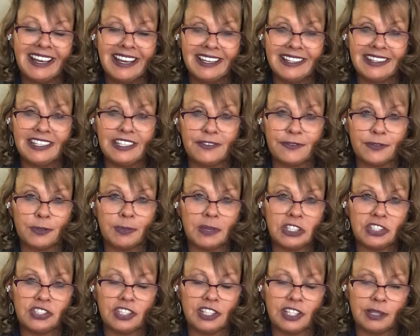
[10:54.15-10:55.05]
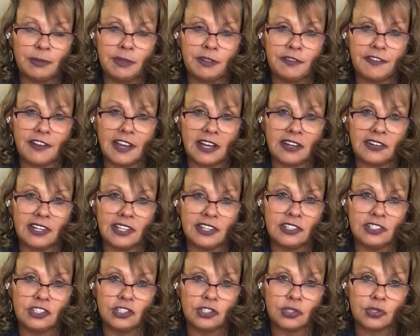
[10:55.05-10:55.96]
The information can be found in
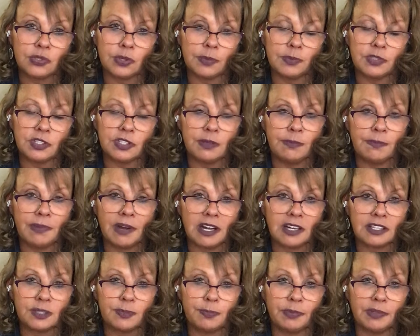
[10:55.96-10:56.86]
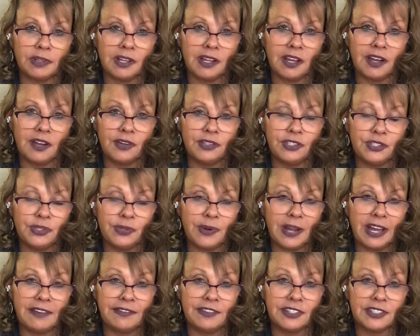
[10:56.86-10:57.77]
the description box below. You
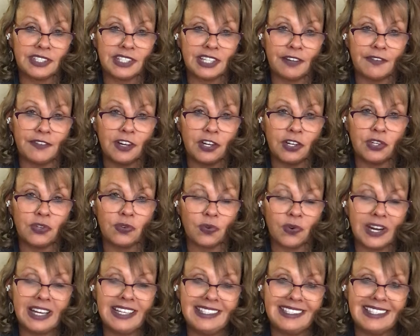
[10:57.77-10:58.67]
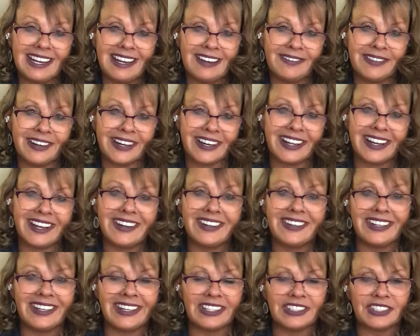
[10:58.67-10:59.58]
have yourself a great day, Virgo,
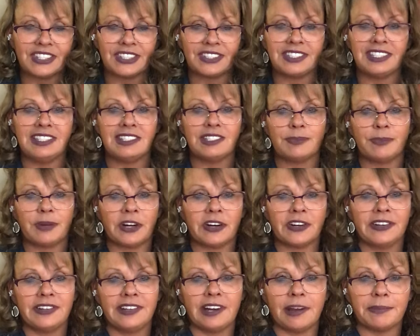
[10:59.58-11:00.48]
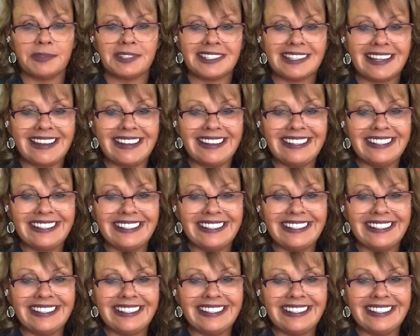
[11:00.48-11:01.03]
and I'll talk to you tomorrow. Namaste.